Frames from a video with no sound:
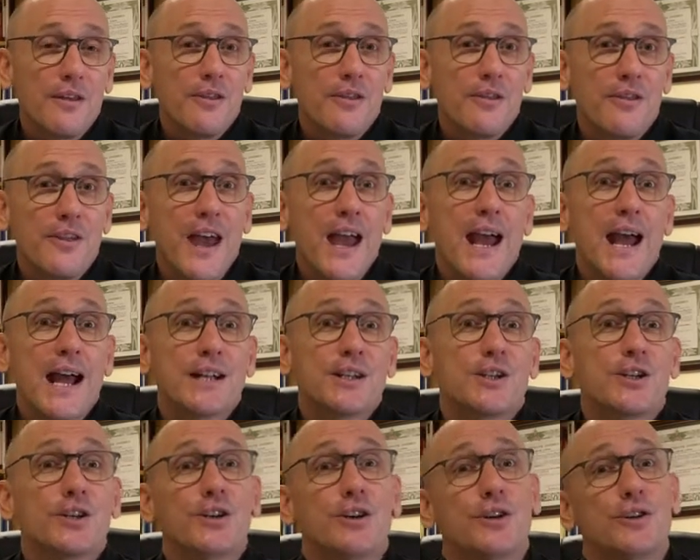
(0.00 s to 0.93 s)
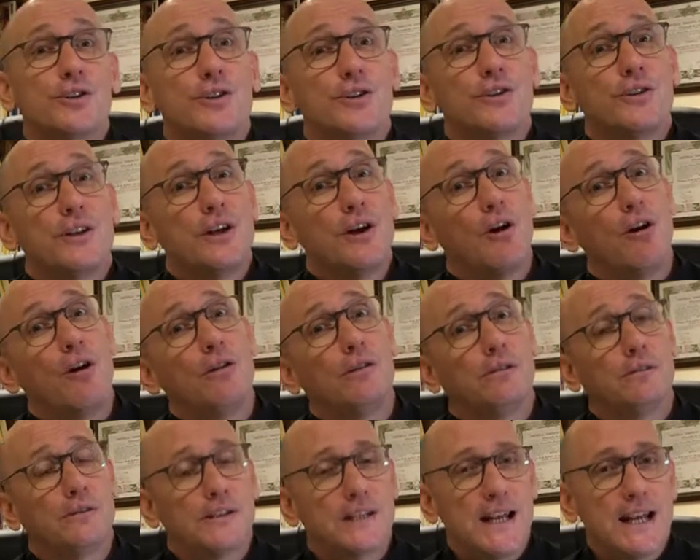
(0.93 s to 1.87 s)
They had to go to the
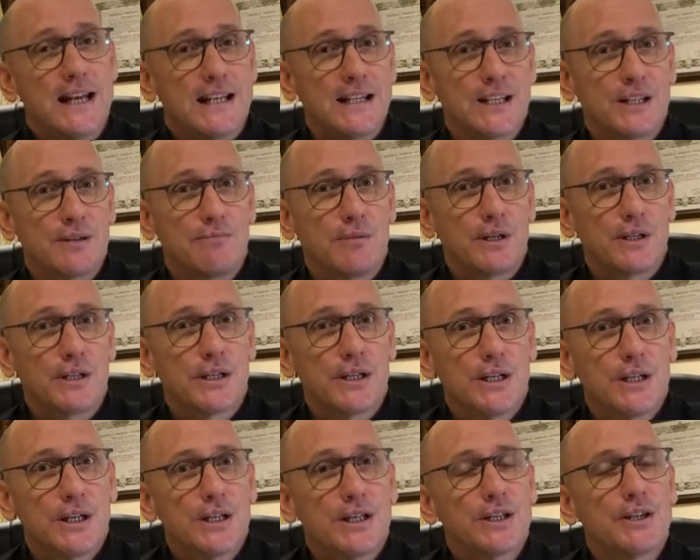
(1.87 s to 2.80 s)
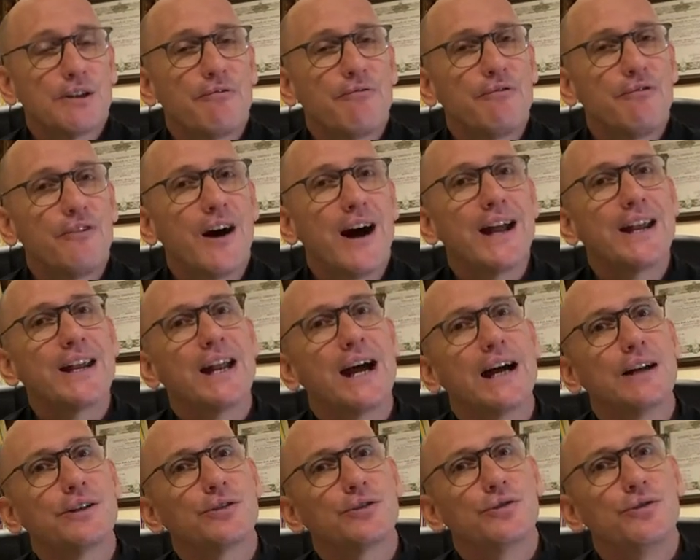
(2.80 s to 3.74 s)
Old Testament to find
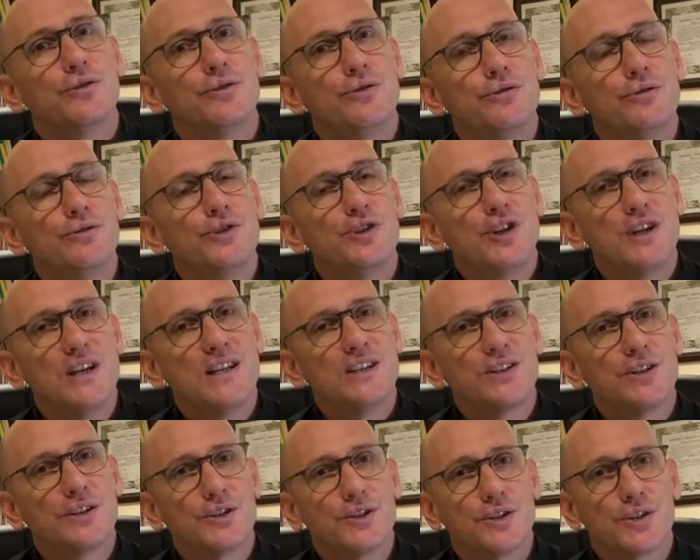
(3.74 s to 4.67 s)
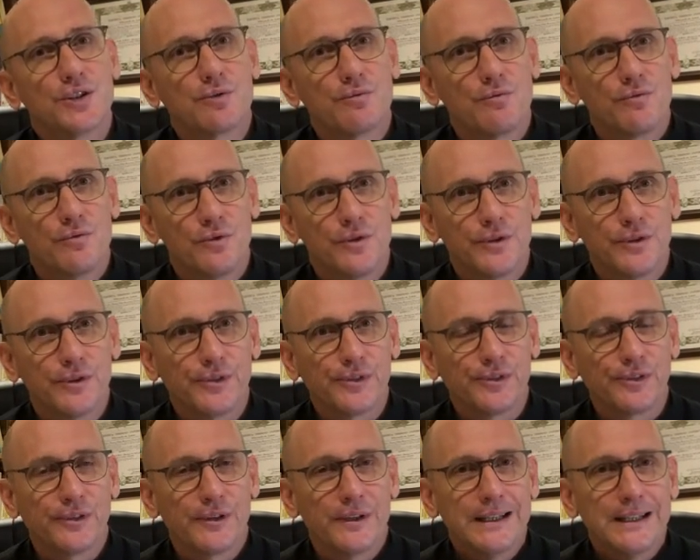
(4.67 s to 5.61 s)
out who Jesus
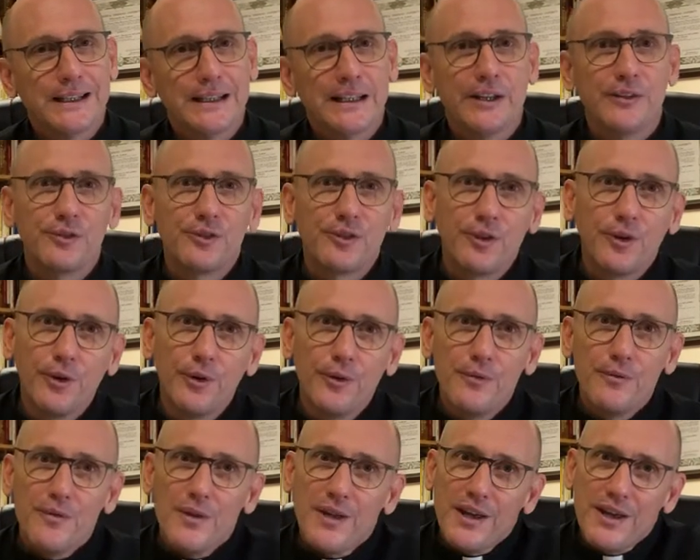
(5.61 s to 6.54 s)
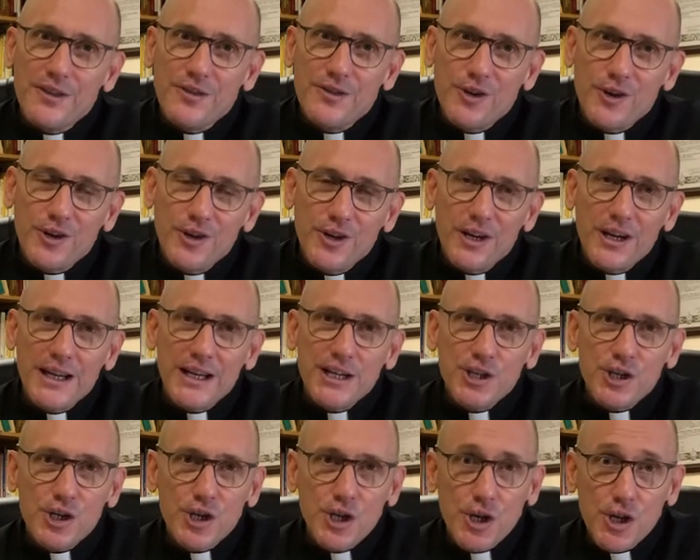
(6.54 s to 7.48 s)
was. And so the early
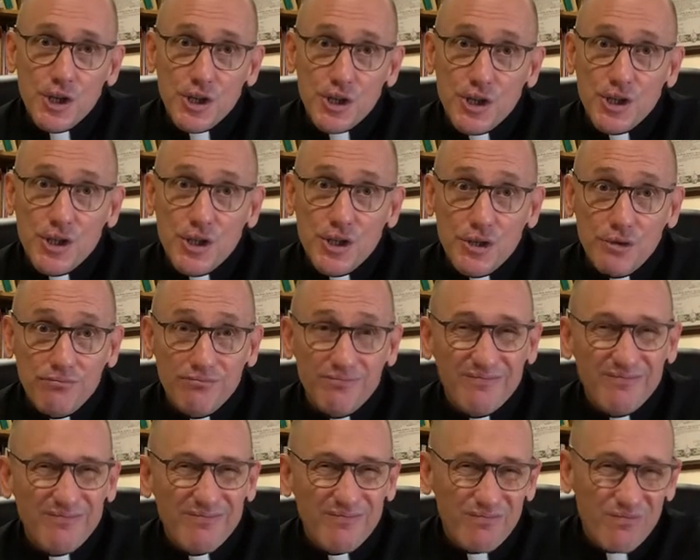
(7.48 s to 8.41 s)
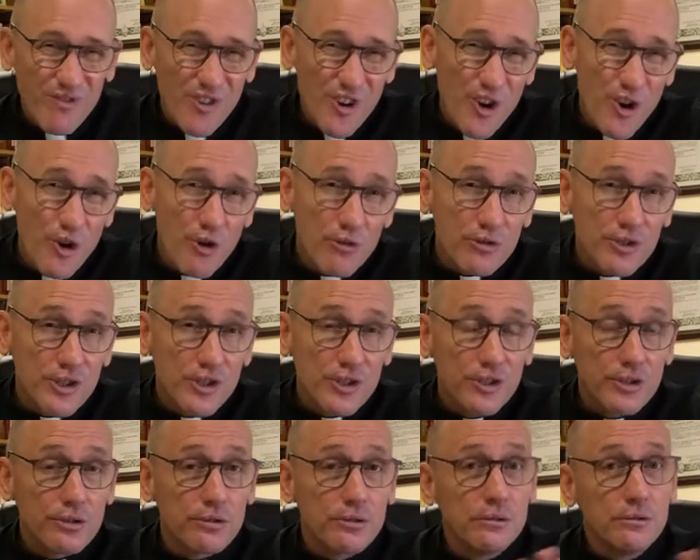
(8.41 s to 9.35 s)
church looked
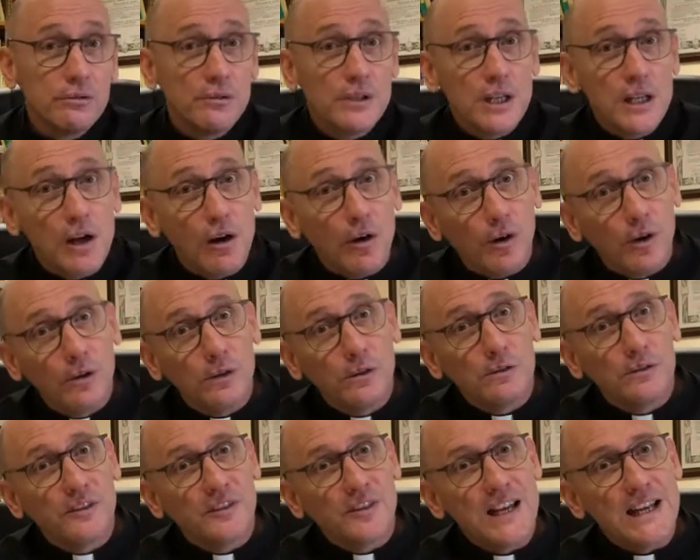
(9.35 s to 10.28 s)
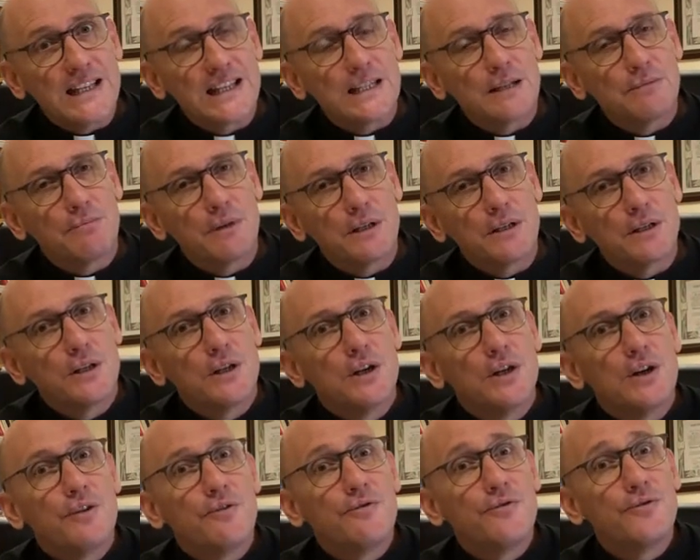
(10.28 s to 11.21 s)
through the Old Testament
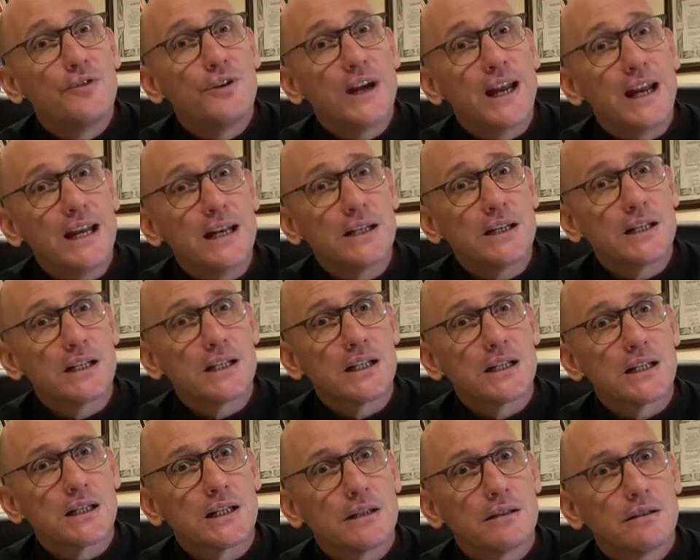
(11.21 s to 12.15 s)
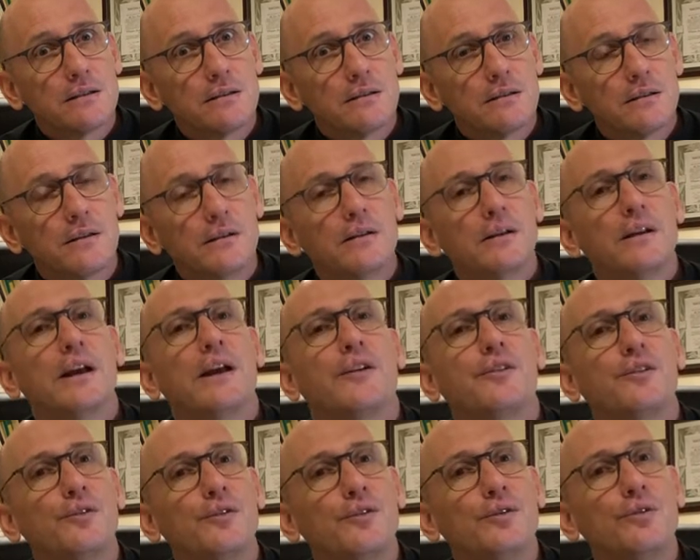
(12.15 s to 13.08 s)
for hints
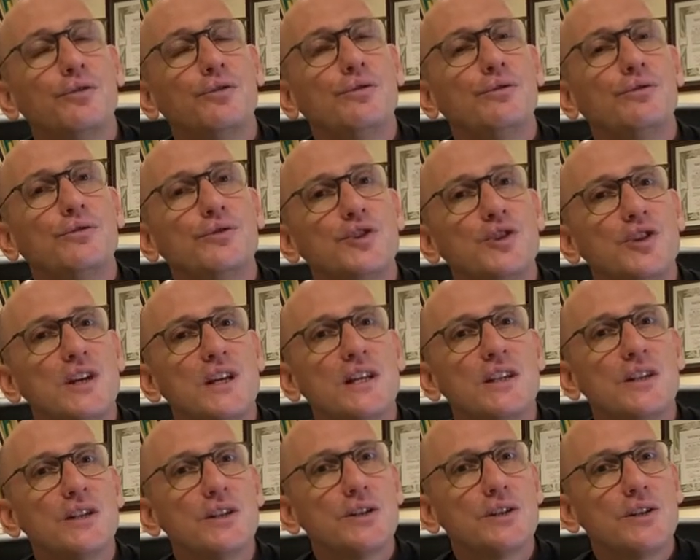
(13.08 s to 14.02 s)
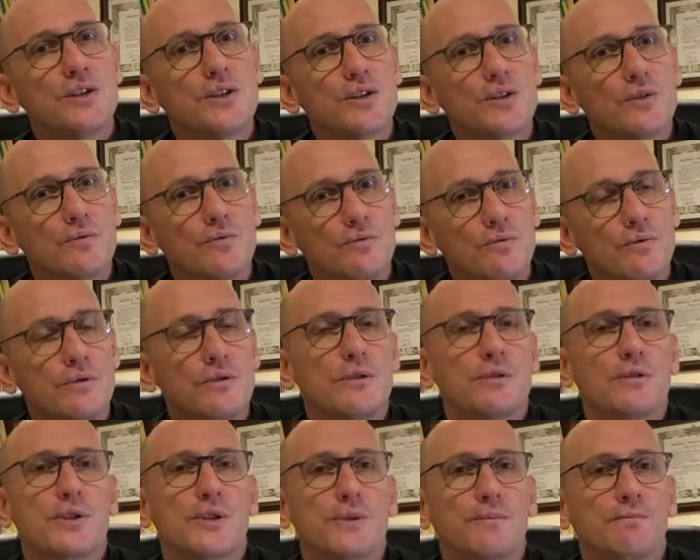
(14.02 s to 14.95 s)
as to who Jesus
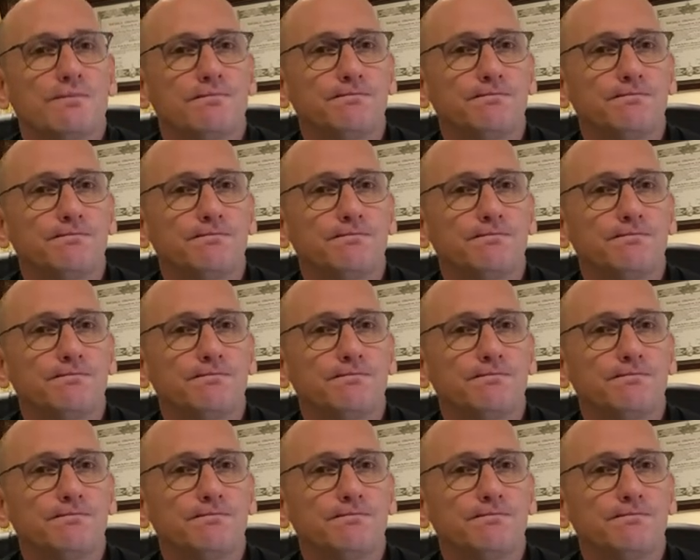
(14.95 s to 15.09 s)
was.